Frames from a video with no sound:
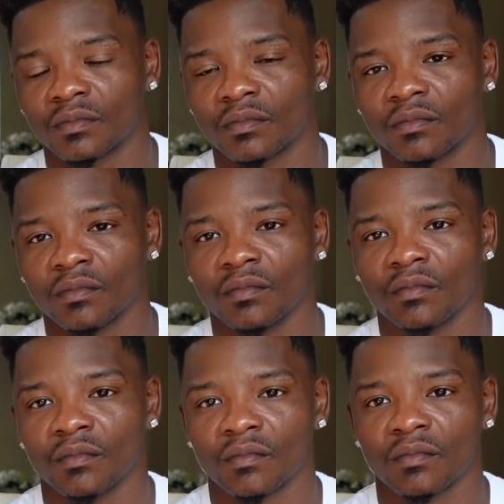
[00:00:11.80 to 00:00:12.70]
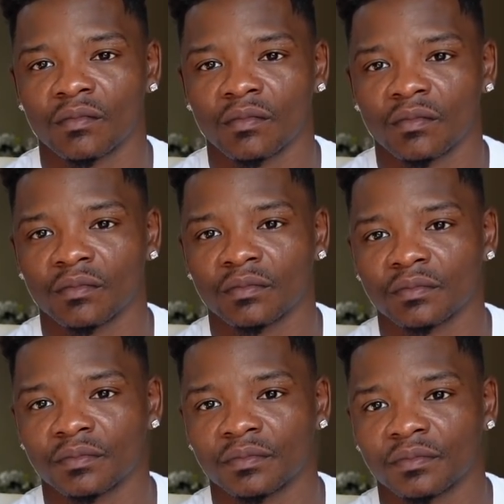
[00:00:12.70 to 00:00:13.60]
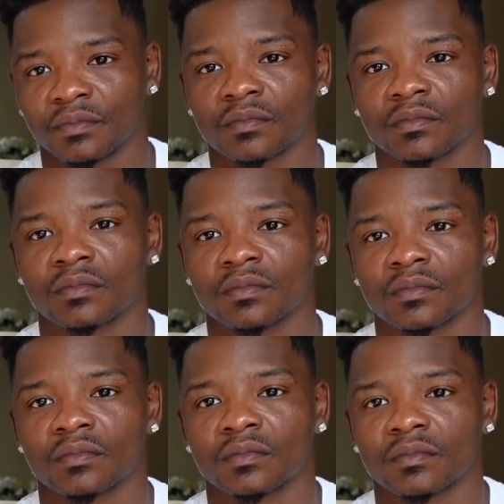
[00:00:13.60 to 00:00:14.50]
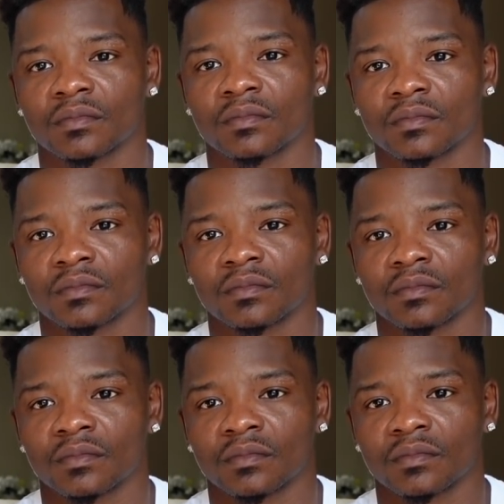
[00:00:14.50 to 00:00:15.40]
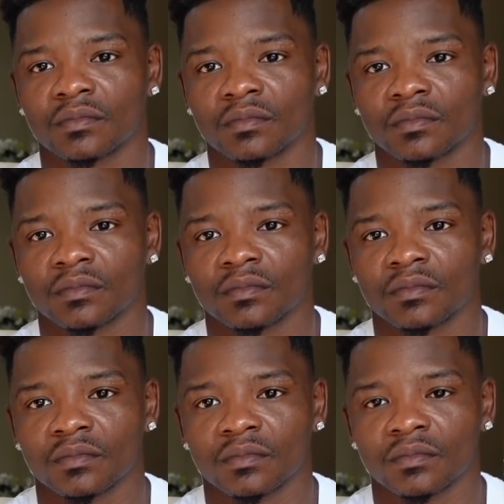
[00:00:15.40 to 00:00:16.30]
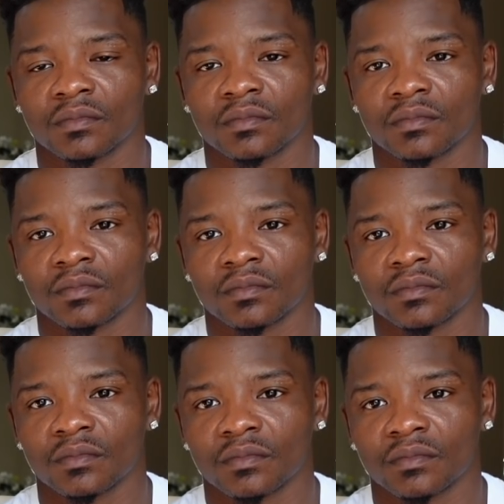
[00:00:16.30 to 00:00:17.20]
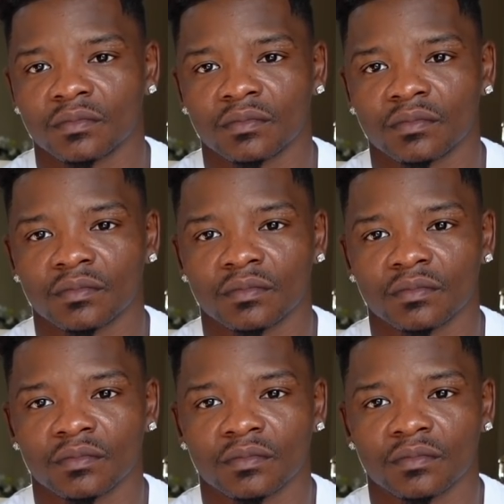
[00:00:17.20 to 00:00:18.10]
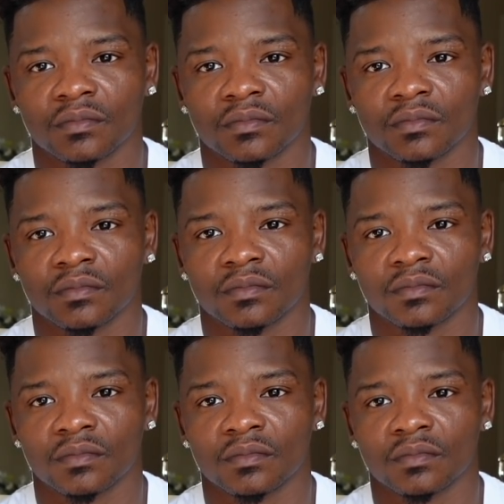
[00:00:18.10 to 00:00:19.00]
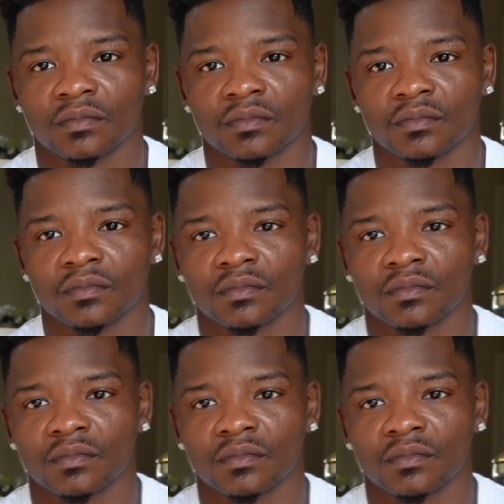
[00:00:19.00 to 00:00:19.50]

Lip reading: (silent)